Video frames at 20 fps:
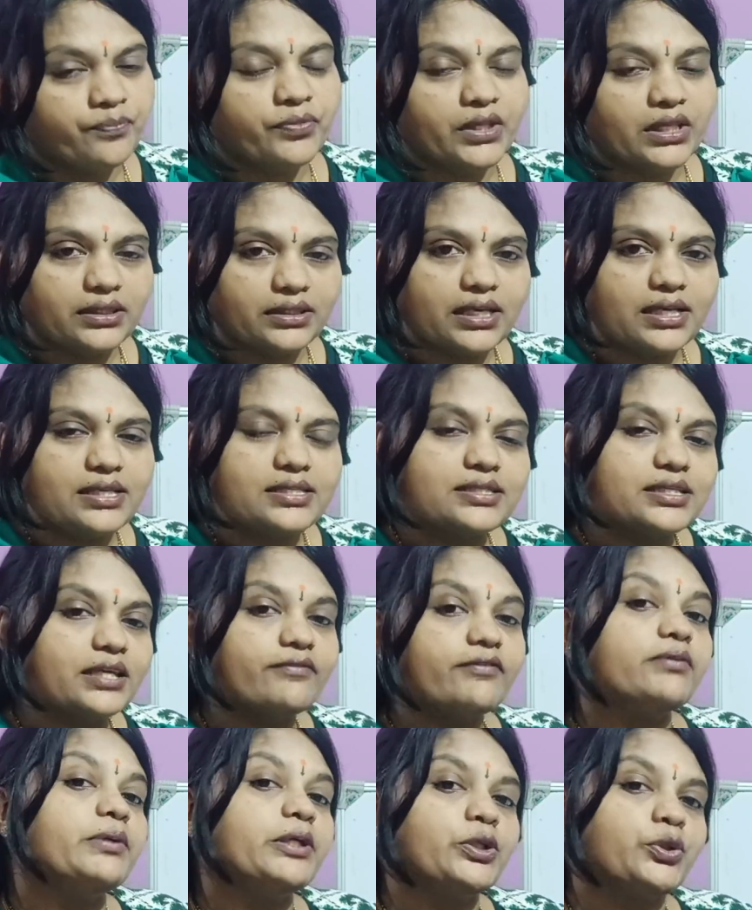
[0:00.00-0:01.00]
Thus there
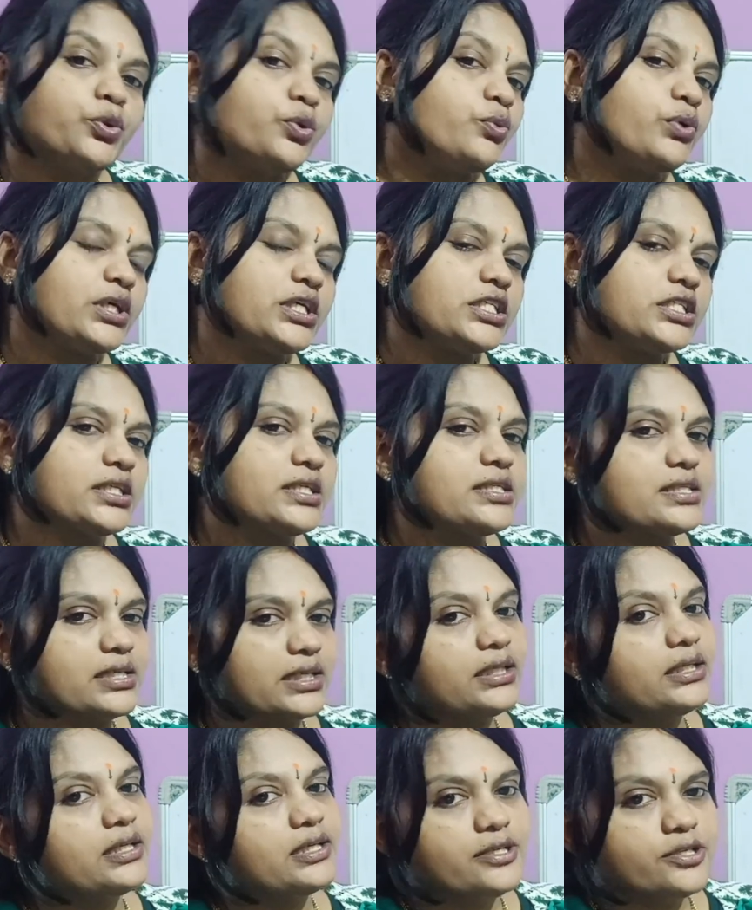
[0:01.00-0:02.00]
will be two versions
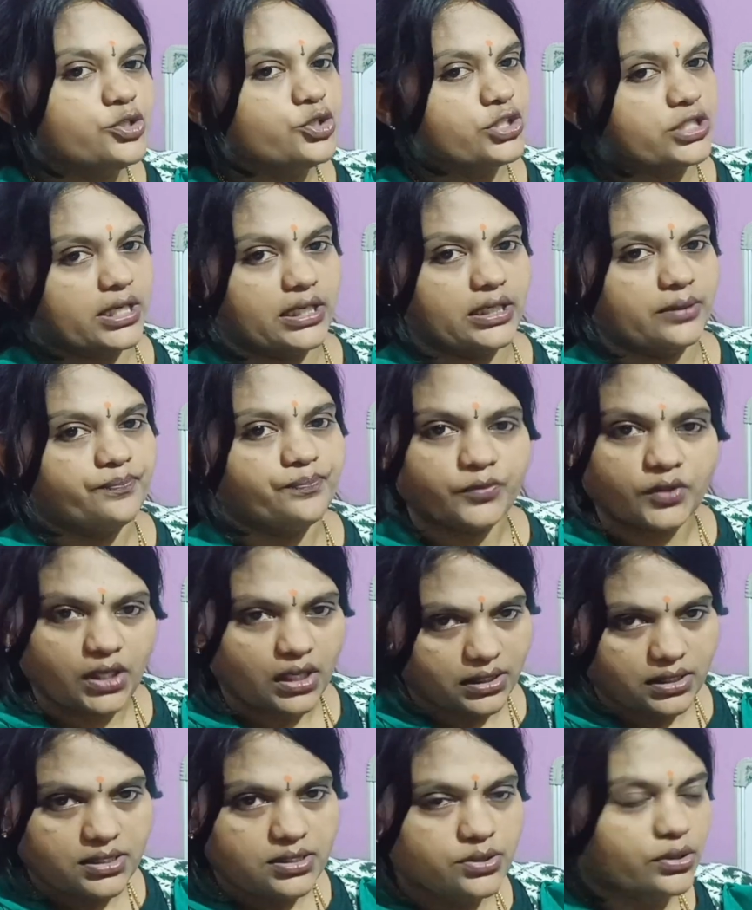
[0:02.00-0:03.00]
in child.
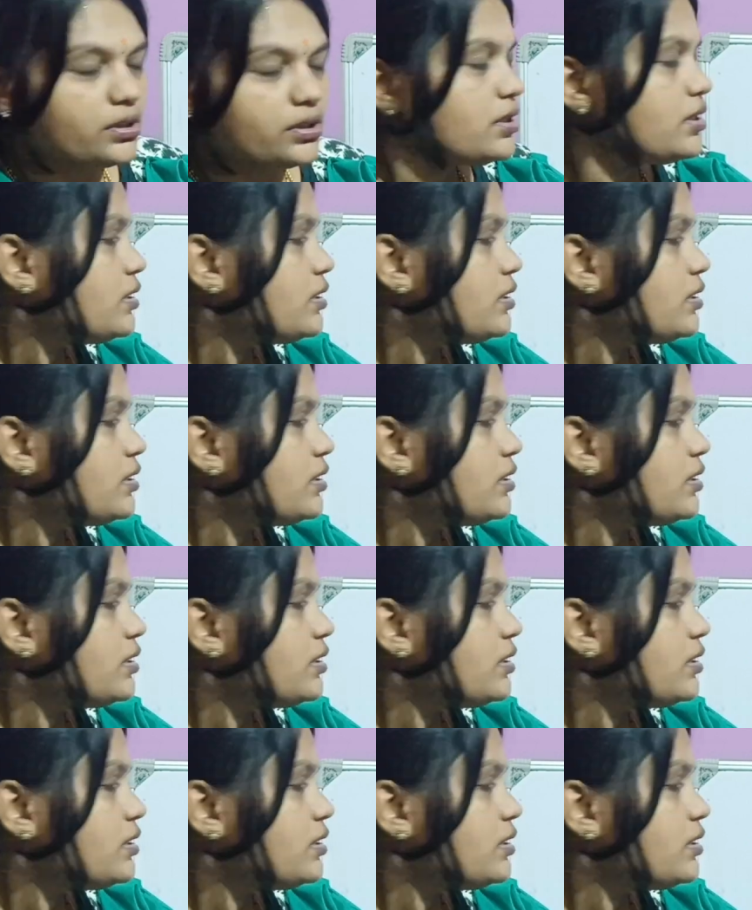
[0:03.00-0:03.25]
Understood?